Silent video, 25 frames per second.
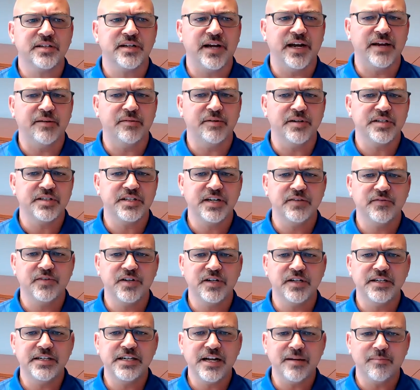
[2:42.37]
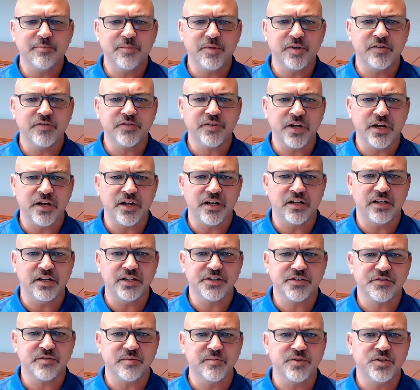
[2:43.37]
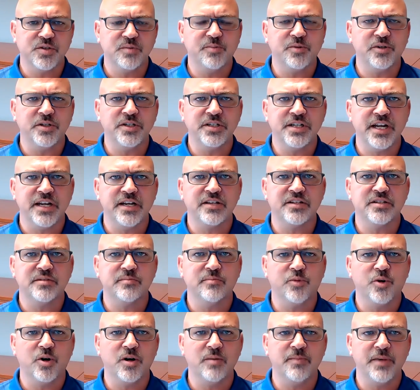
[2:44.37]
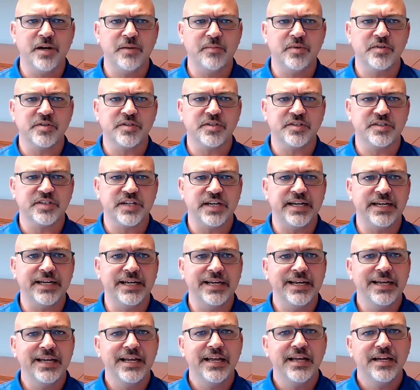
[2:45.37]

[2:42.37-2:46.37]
I received a number of calls from superintendents and board members to say,